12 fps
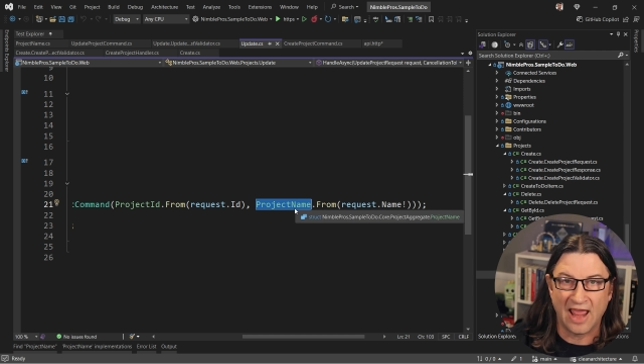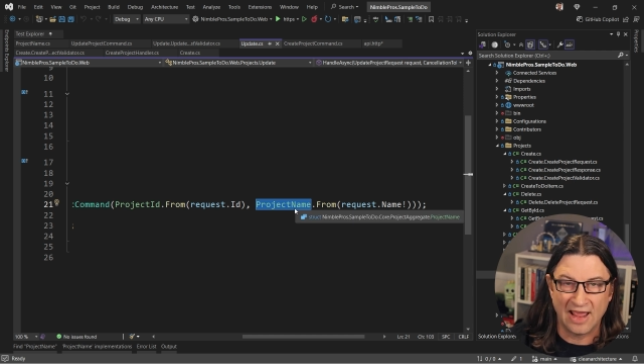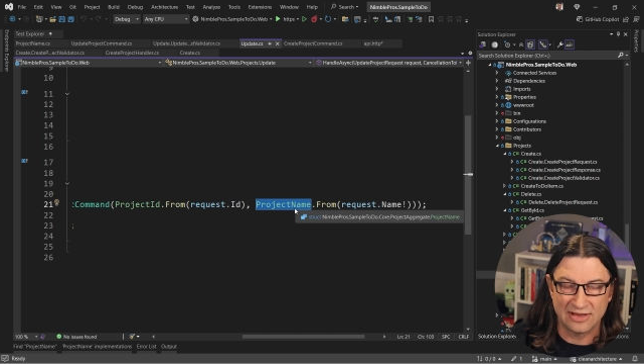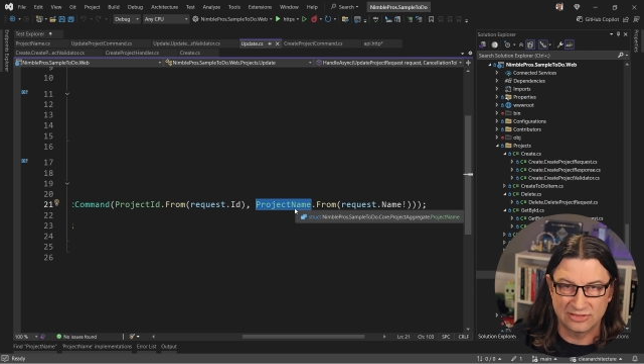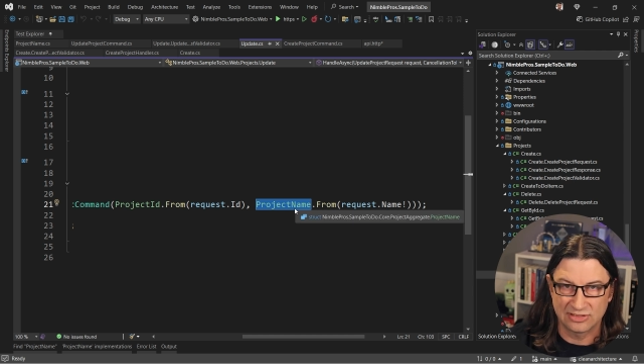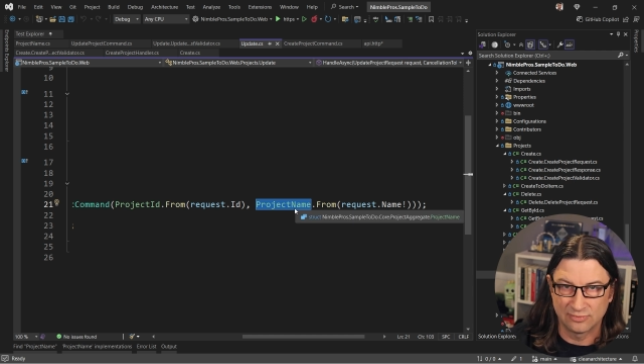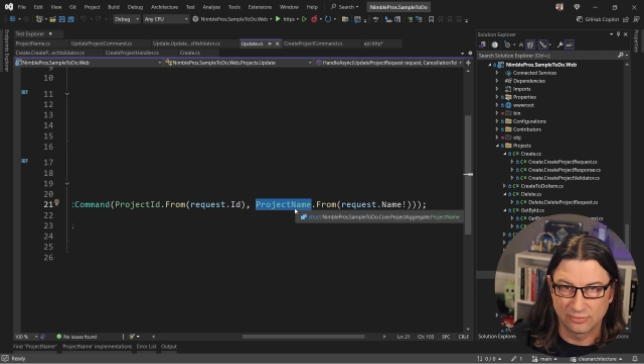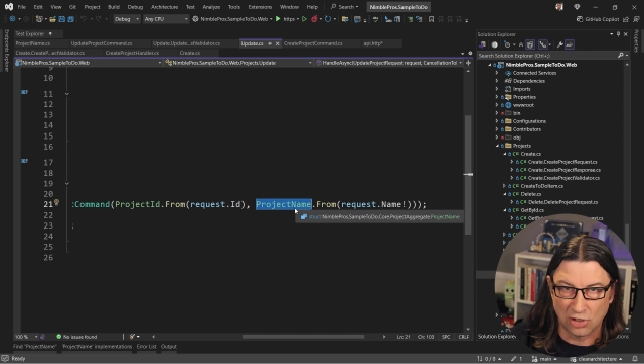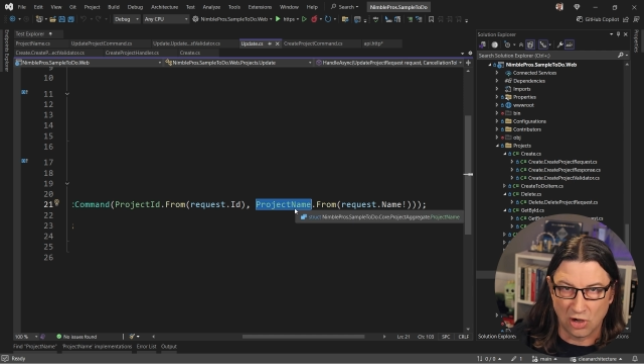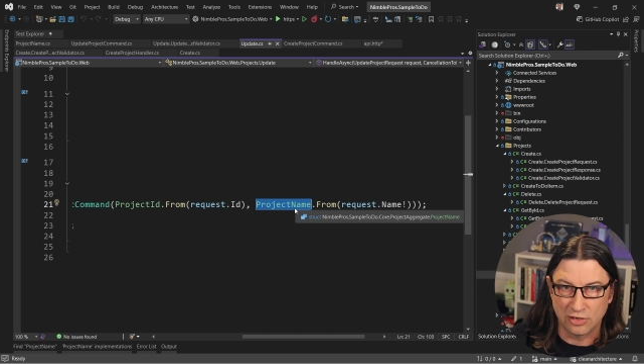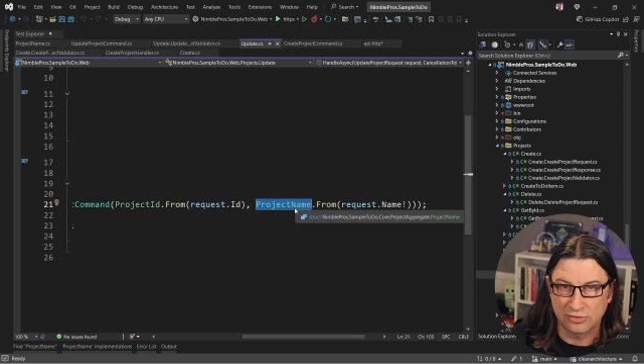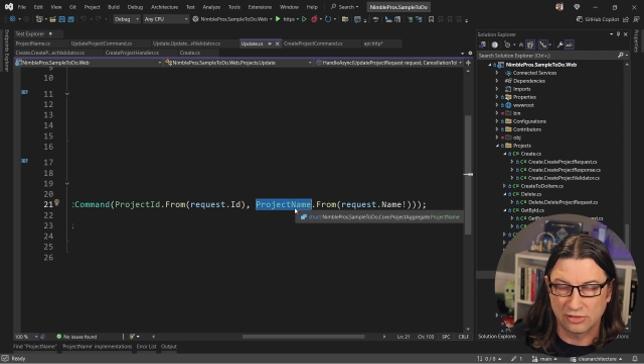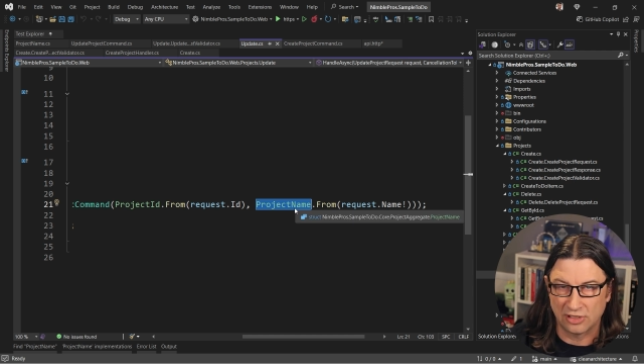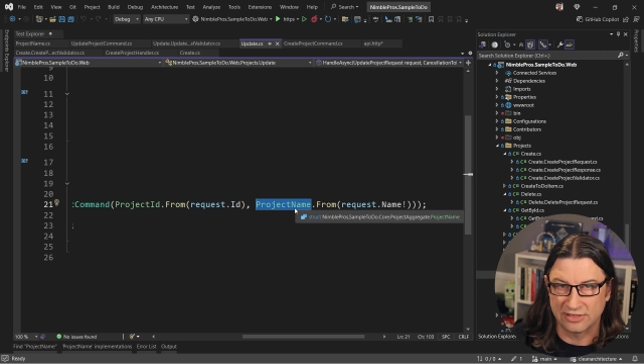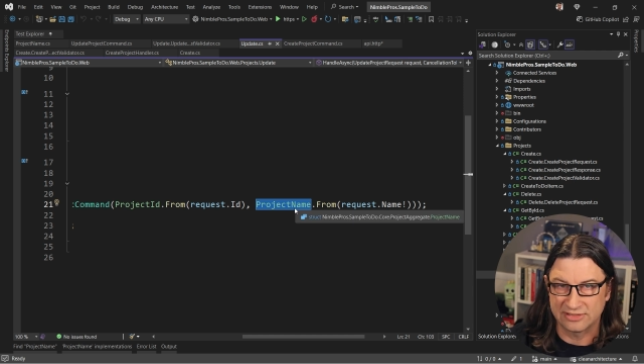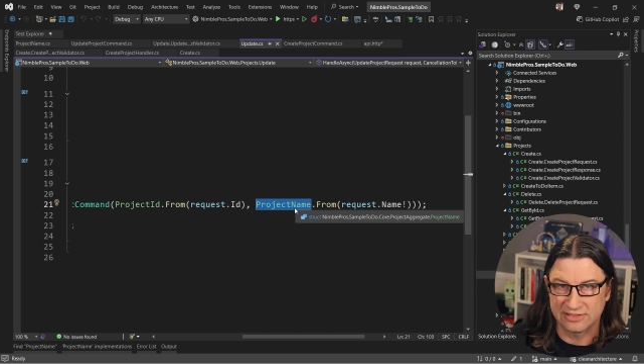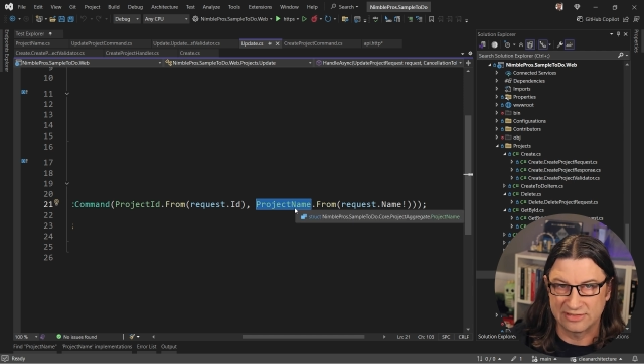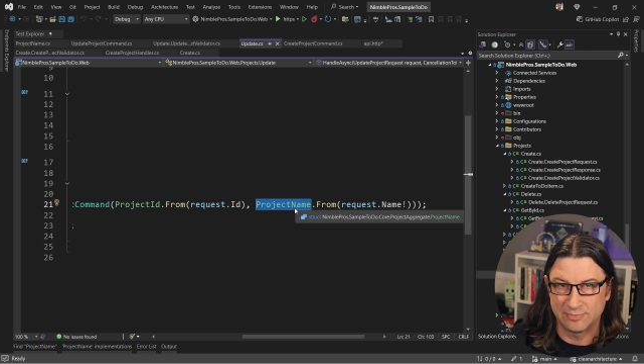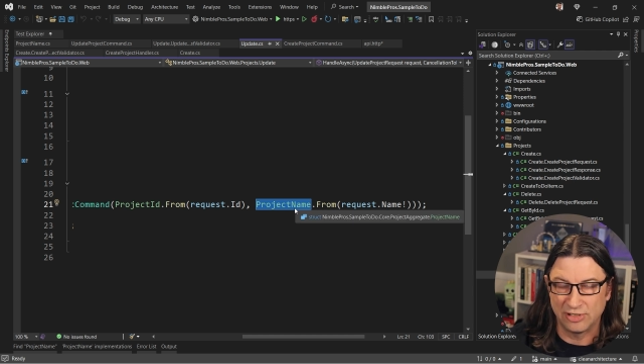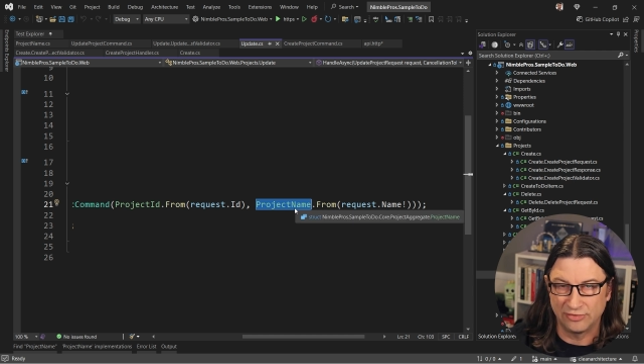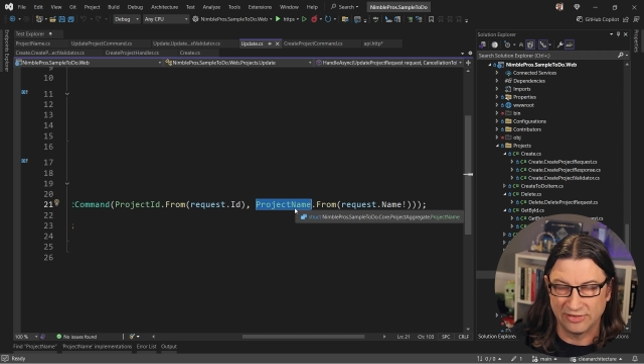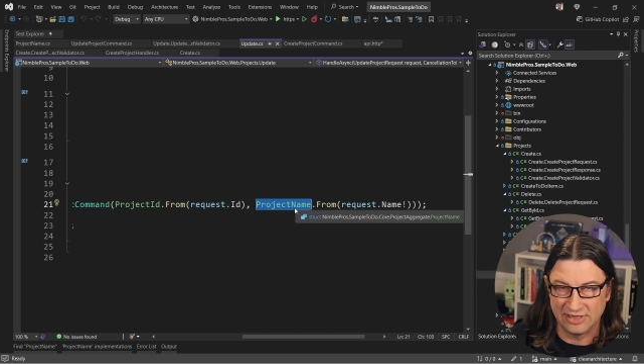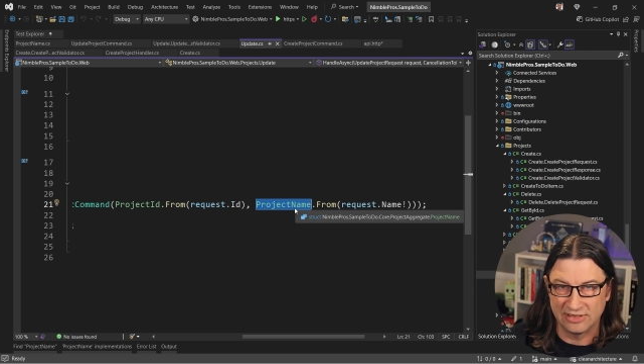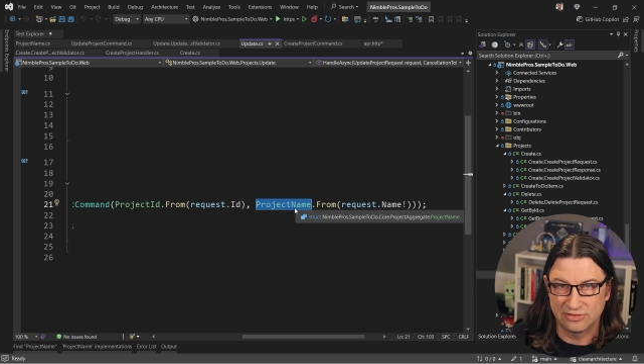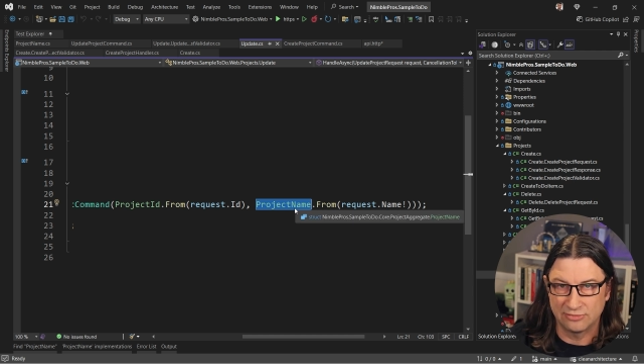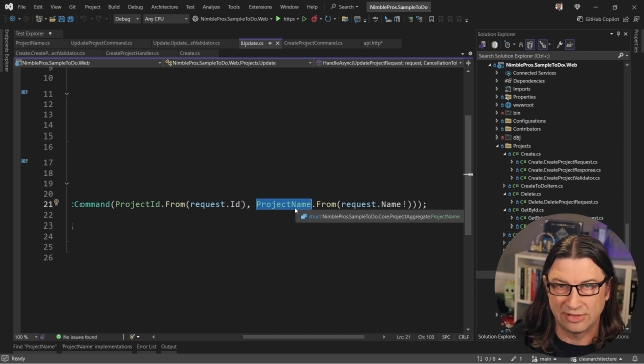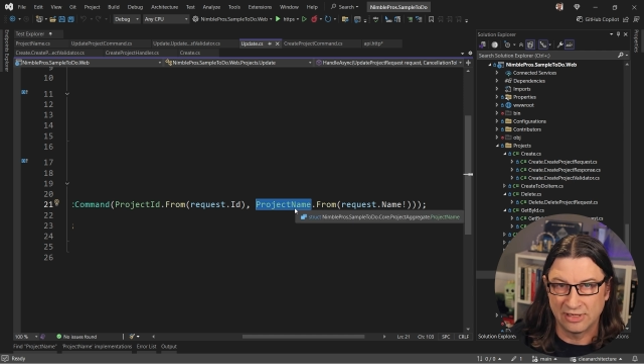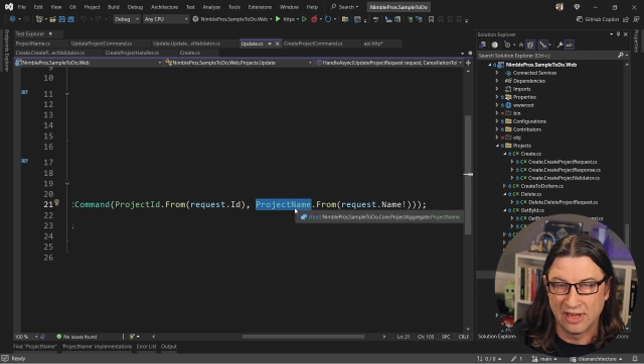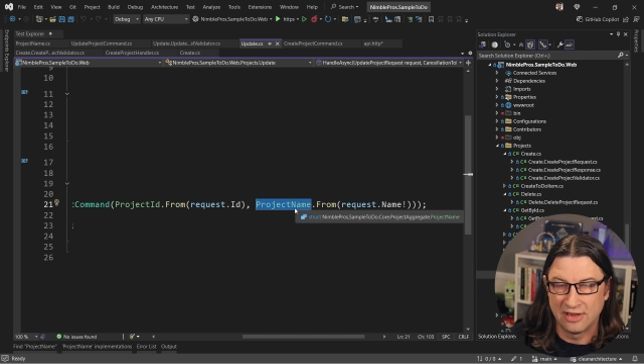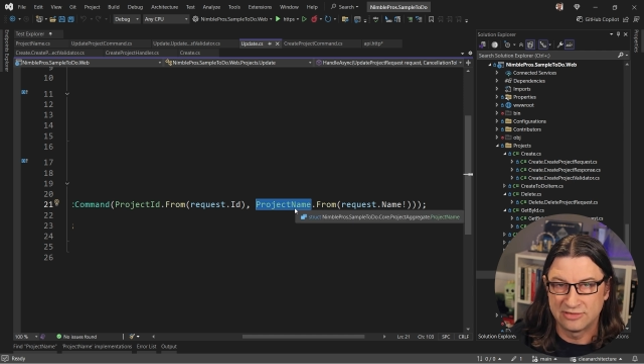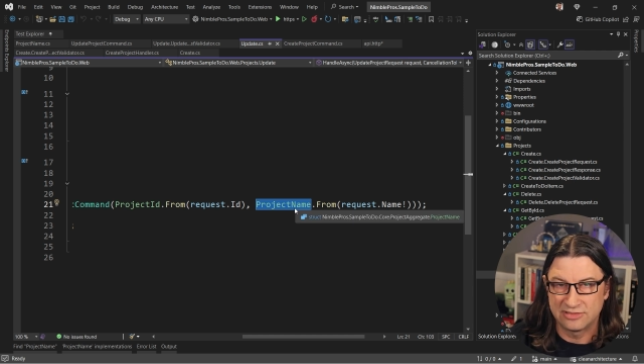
has some guard clauses built into it